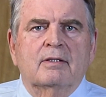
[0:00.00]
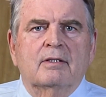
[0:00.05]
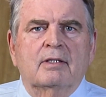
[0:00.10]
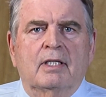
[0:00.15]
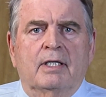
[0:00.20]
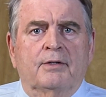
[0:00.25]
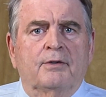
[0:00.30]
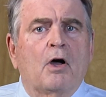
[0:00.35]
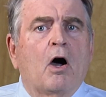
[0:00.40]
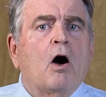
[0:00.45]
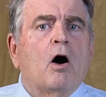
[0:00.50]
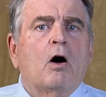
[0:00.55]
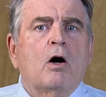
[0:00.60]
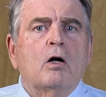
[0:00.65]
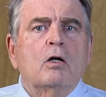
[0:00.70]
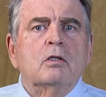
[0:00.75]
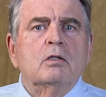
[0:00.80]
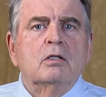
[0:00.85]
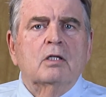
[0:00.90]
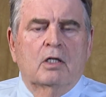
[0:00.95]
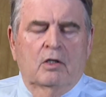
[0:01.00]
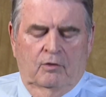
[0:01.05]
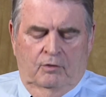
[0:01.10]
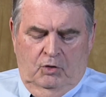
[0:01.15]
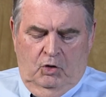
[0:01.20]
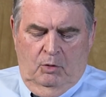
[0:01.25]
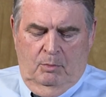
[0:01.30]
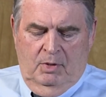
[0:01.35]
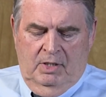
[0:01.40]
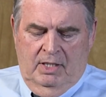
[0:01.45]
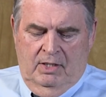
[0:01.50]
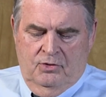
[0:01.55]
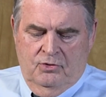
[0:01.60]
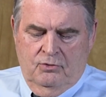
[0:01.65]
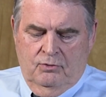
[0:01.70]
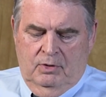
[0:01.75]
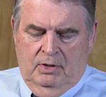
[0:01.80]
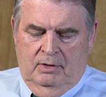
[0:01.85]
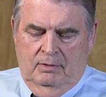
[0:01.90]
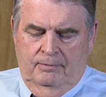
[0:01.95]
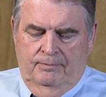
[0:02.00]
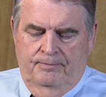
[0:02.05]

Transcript: in all of human history.